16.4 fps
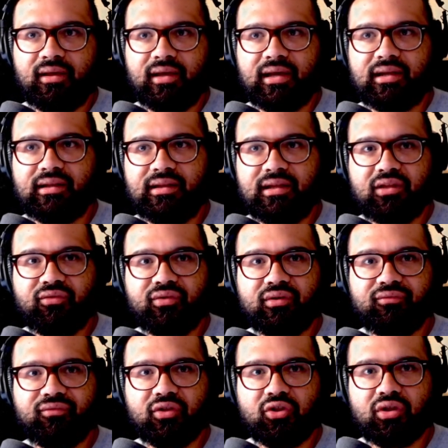and
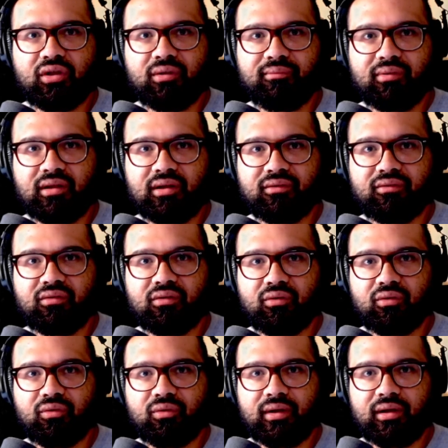Leechfin fishing blog,
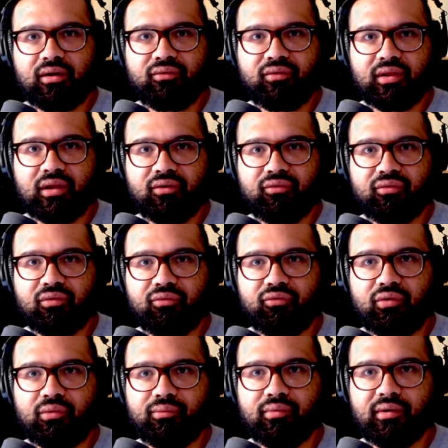so head over there for a
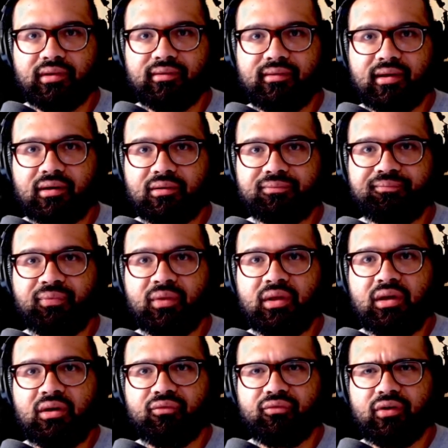full breakdown.
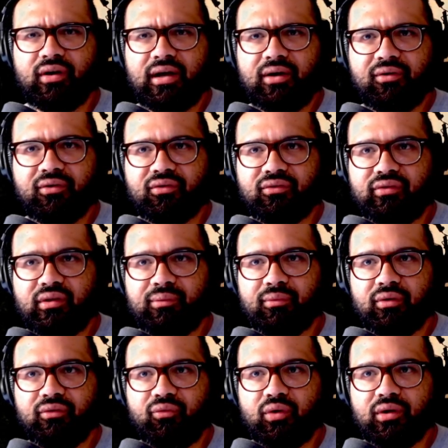For now, here's a
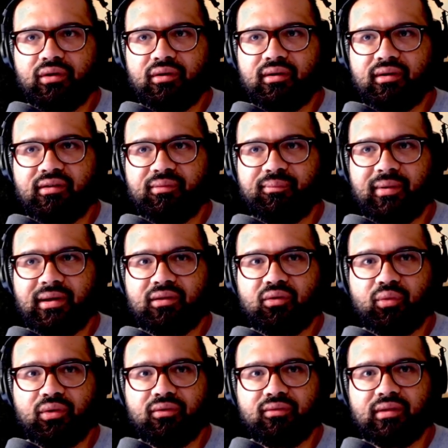summary of what you can
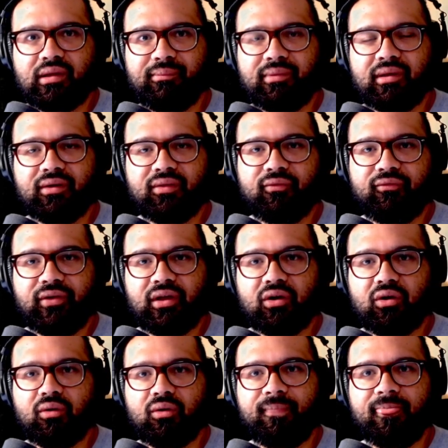expect when you step beyond the
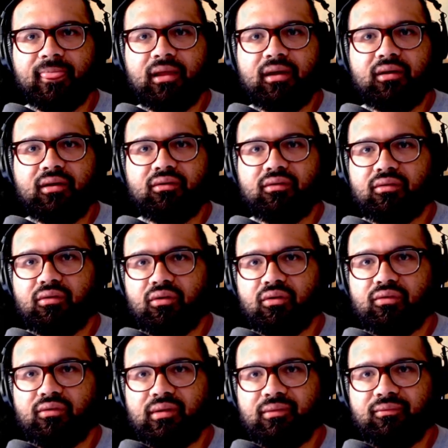veil. So
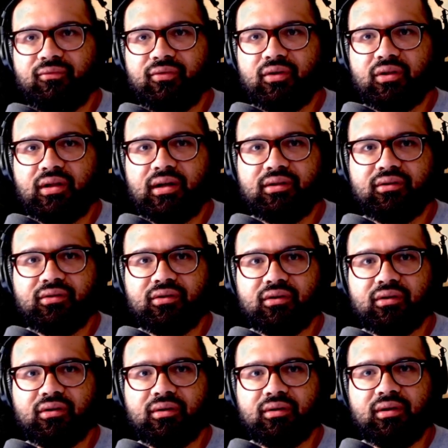Stimfill
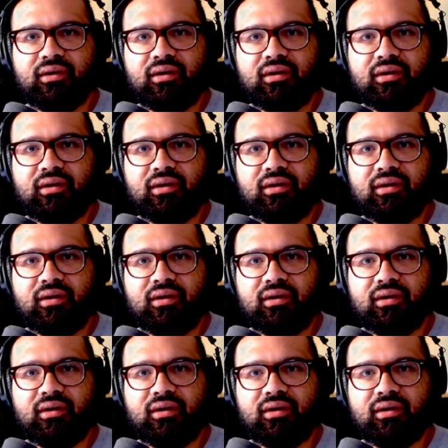Hunter.